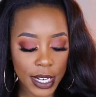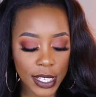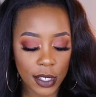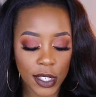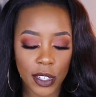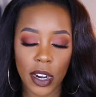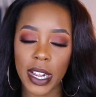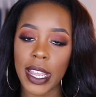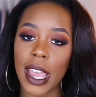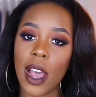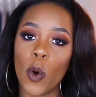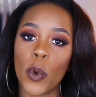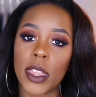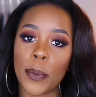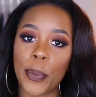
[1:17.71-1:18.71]
right, so starting
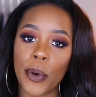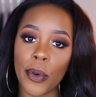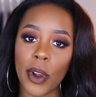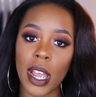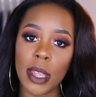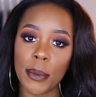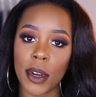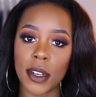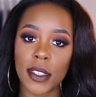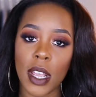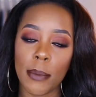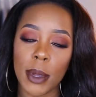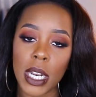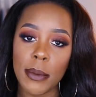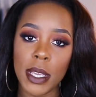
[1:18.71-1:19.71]
out with the primers,
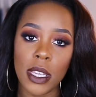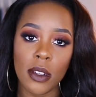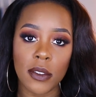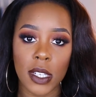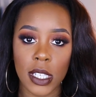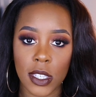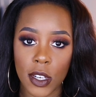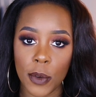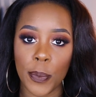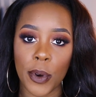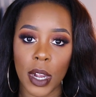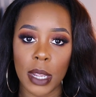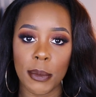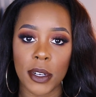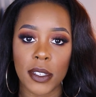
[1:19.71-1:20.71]
I'm gonna be using two
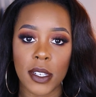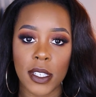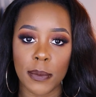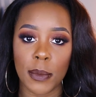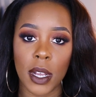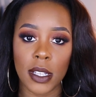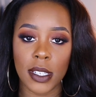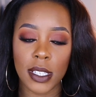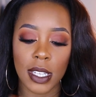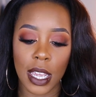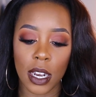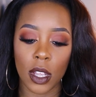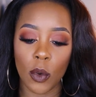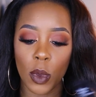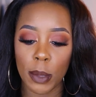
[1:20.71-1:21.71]
primers this month, just
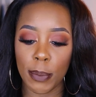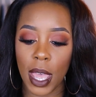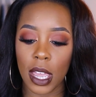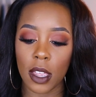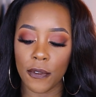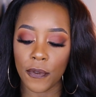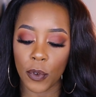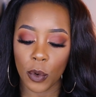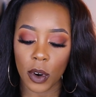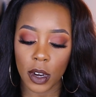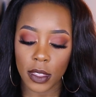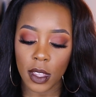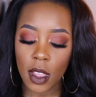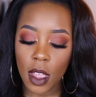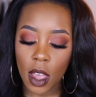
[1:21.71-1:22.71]
kind of going back and
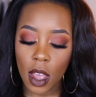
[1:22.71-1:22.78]
forth.